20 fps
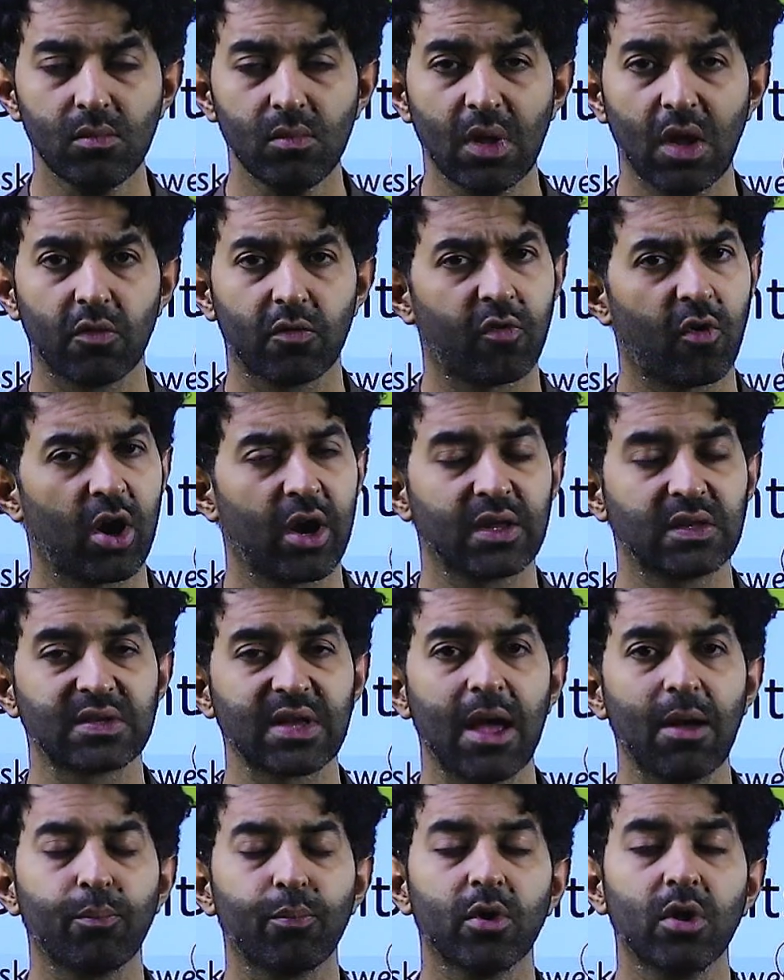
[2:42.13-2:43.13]
For
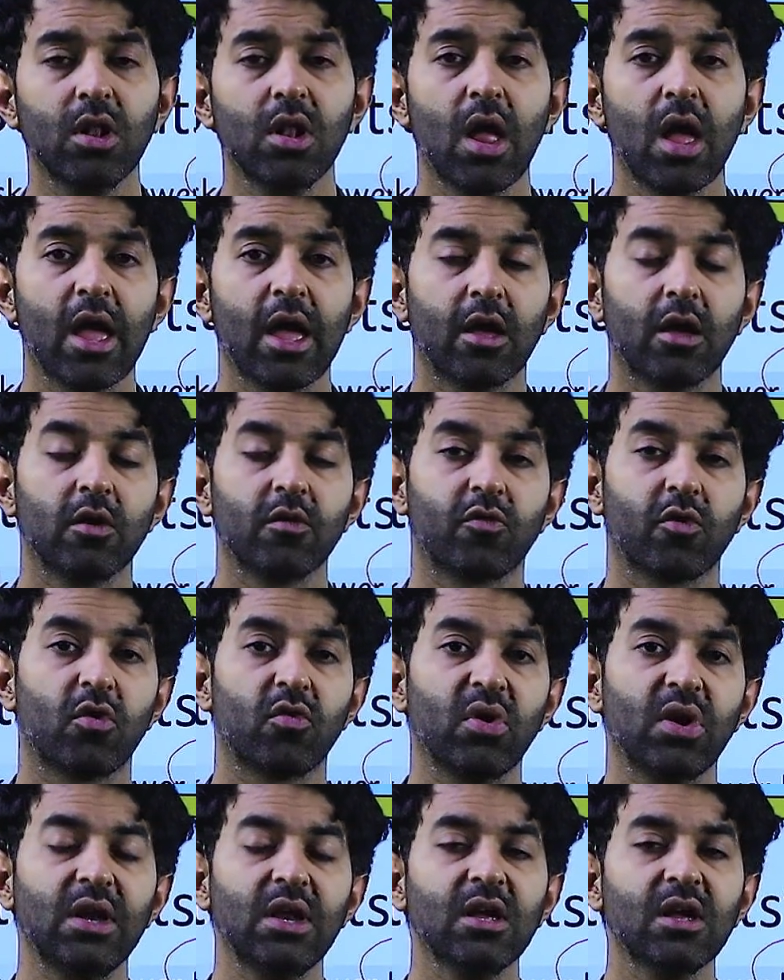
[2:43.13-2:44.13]
example, if you're
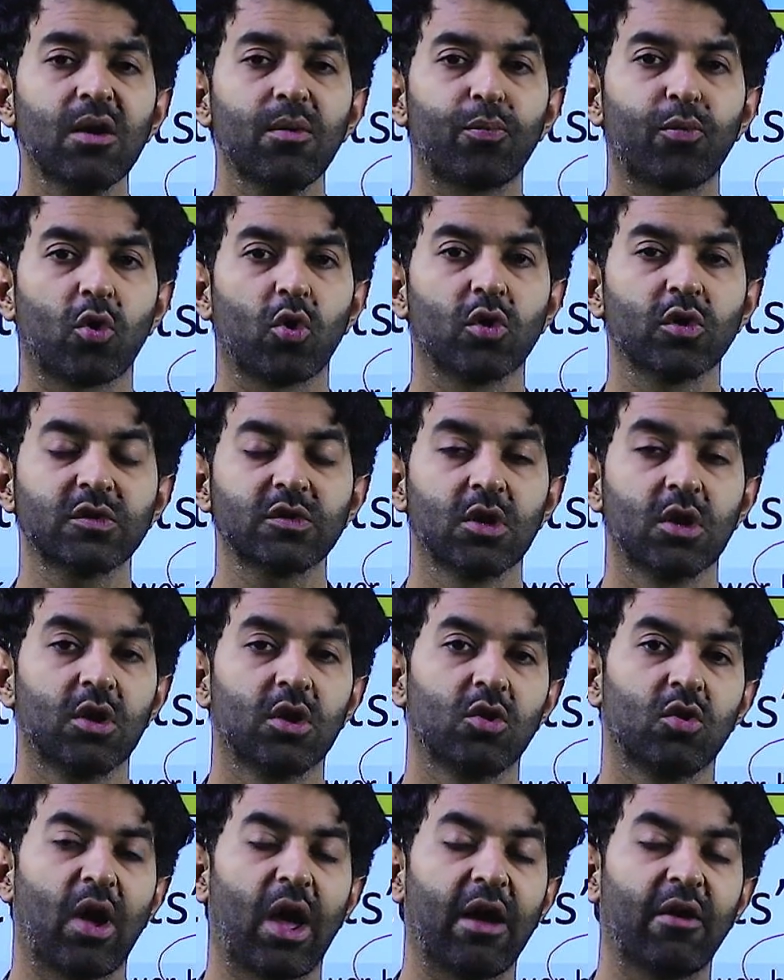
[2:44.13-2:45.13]
reading a prose,
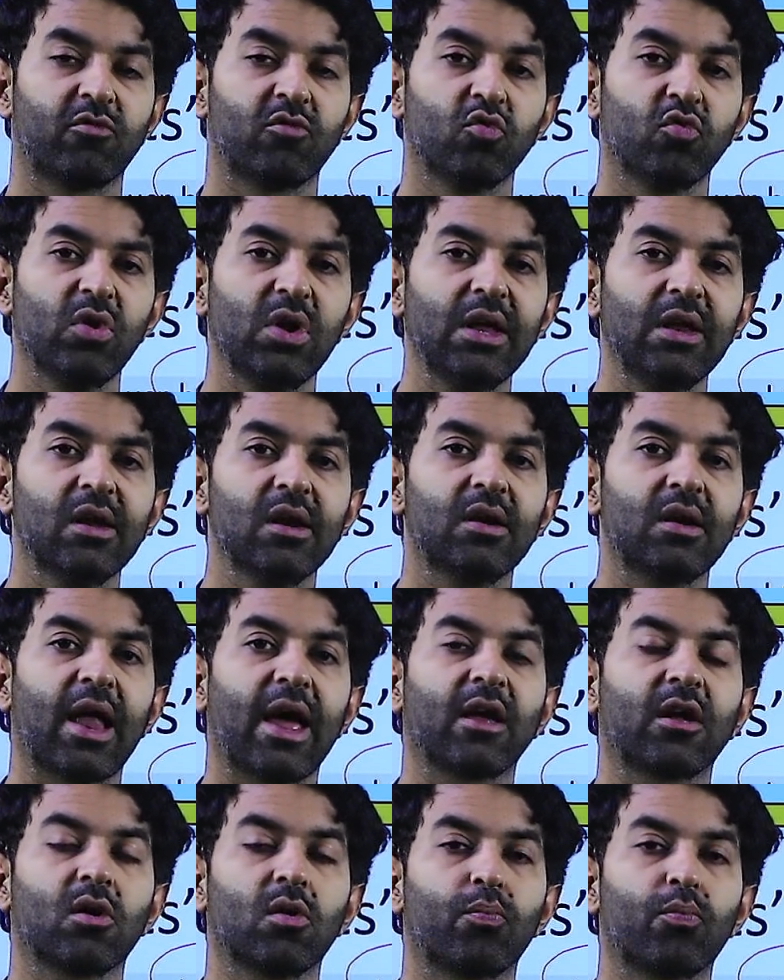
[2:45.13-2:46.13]
you have to read it
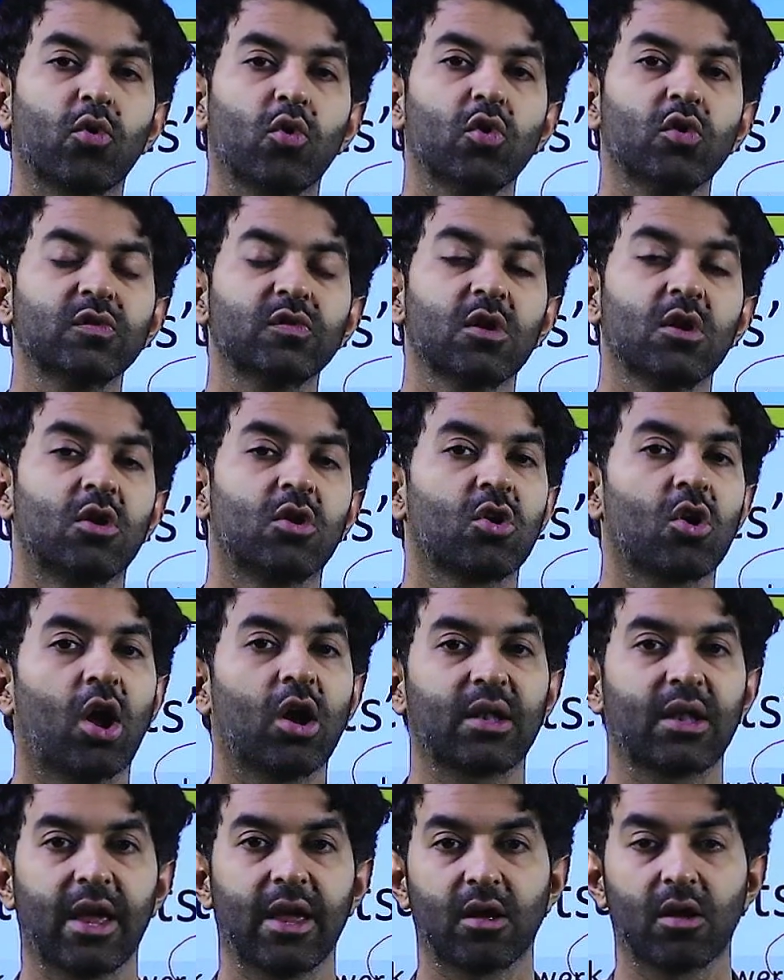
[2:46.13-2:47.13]
like a prose, not
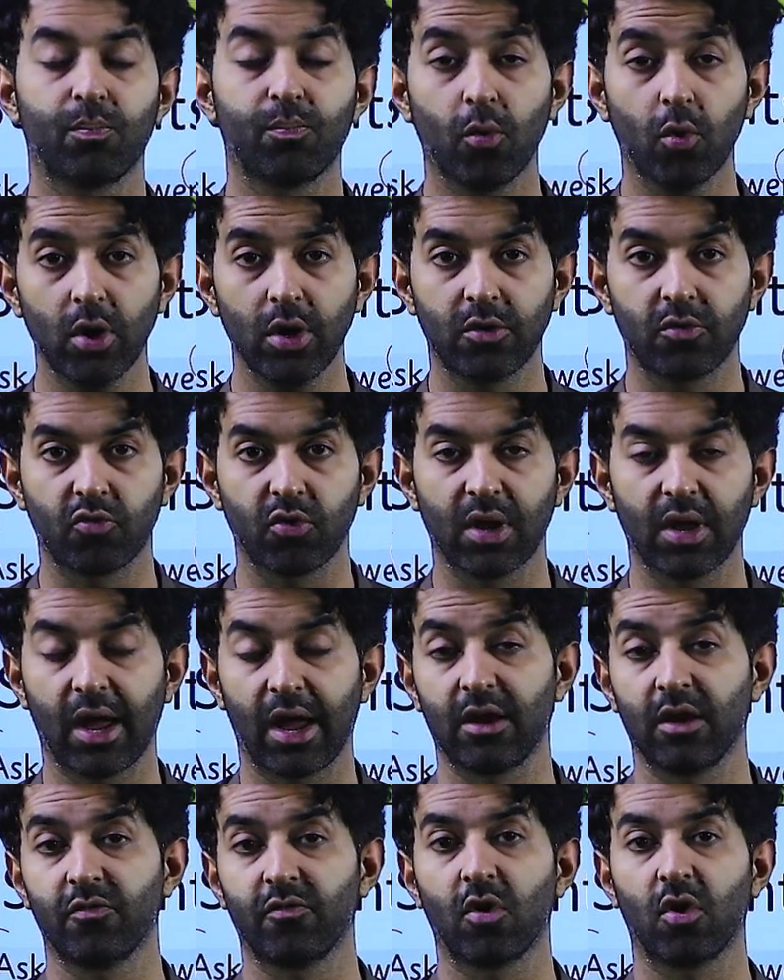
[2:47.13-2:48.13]
like a poetry. And
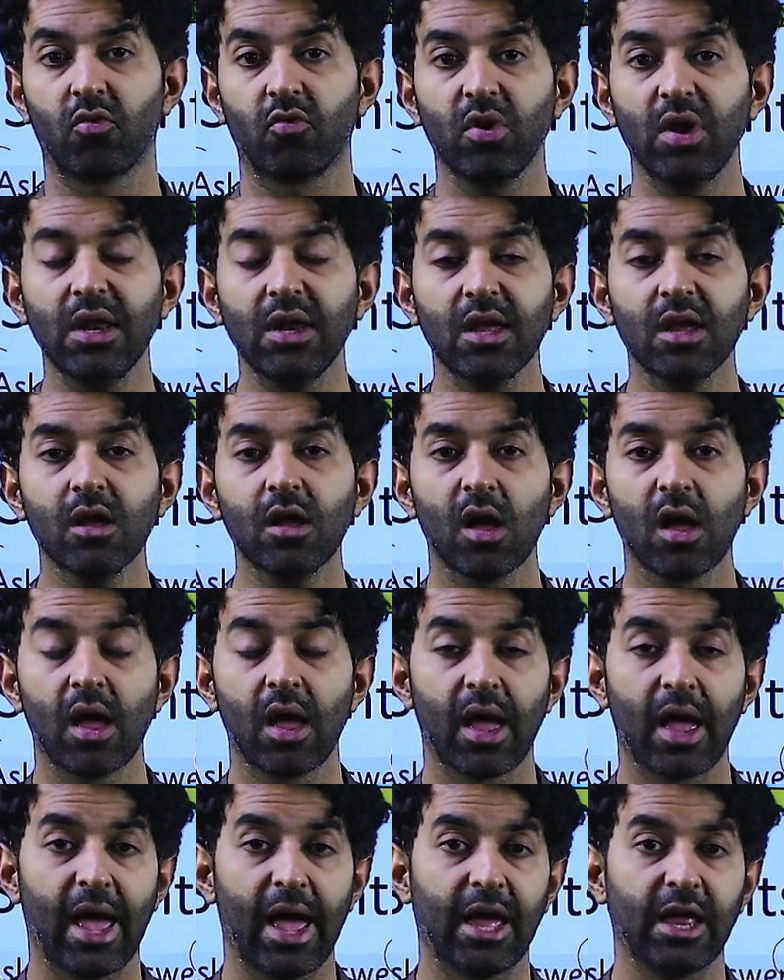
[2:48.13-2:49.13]
if you're reading
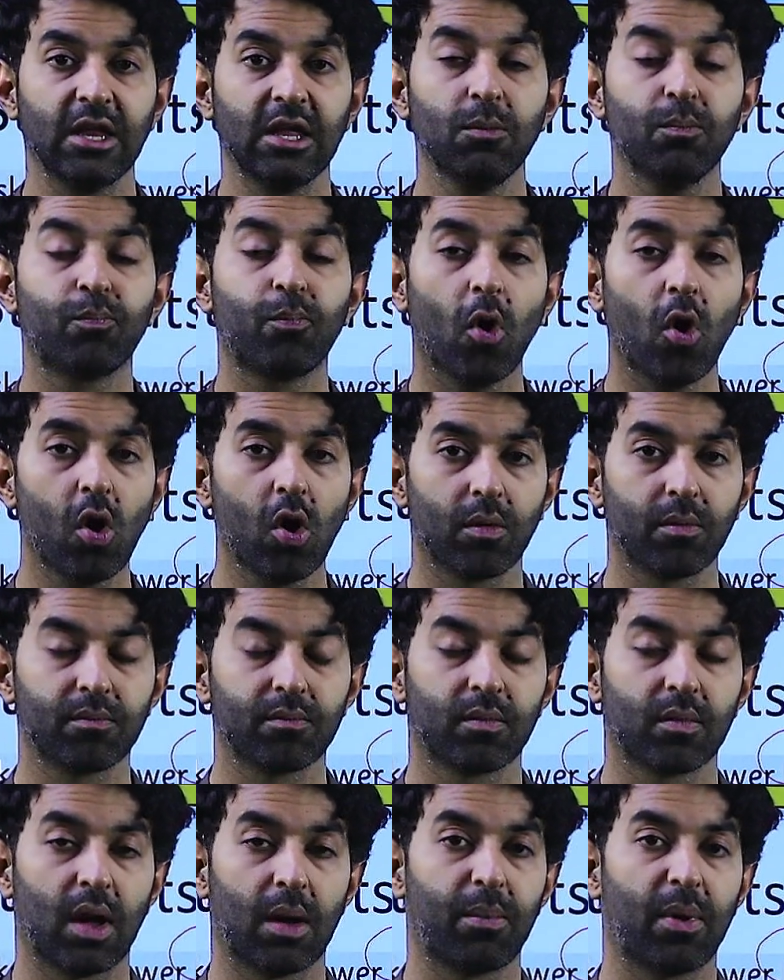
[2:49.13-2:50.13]
any poem
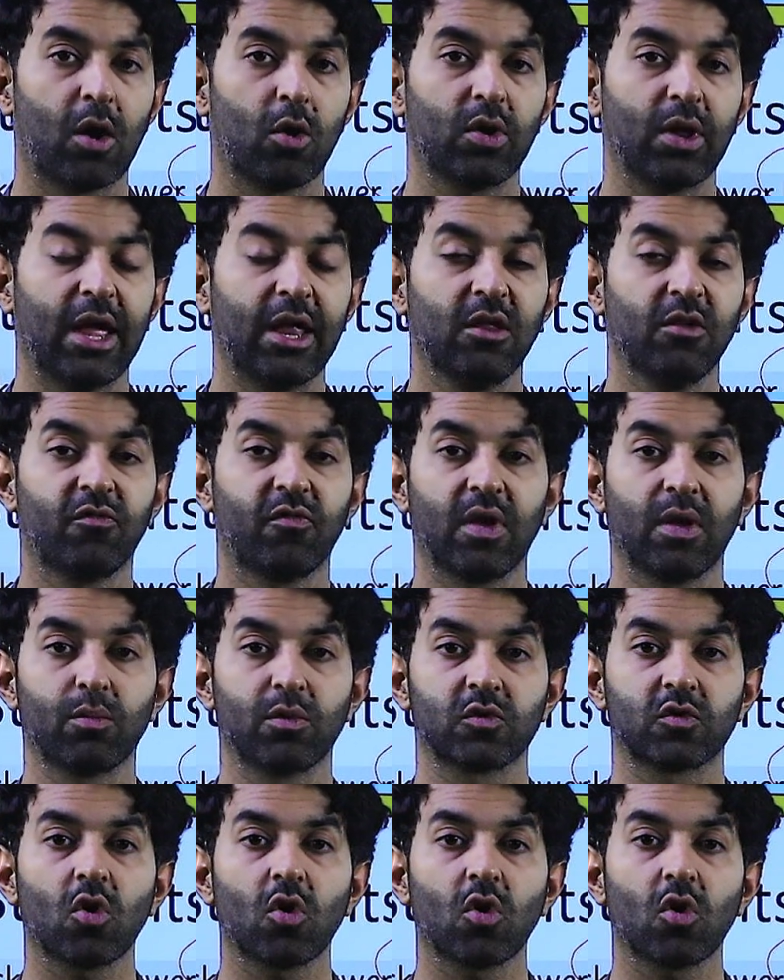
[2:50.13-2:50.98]
about any famous